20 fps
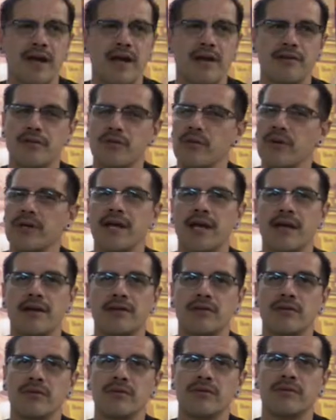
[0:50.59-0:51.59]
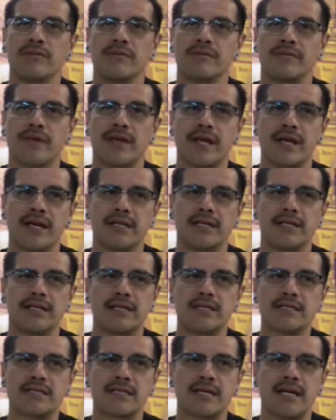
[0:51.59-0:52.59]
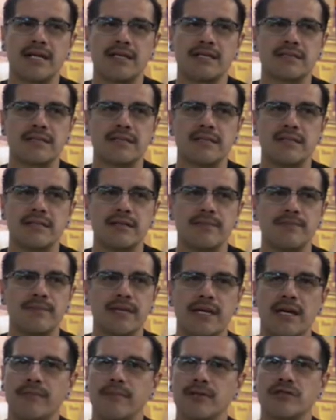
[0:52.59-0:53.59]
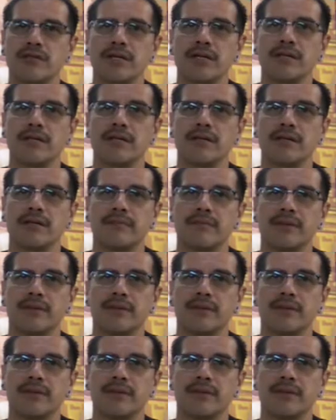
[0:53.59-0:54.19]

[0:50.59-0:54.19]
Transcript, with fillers: had to do what he had to do. And in this case, he became a drug dealer,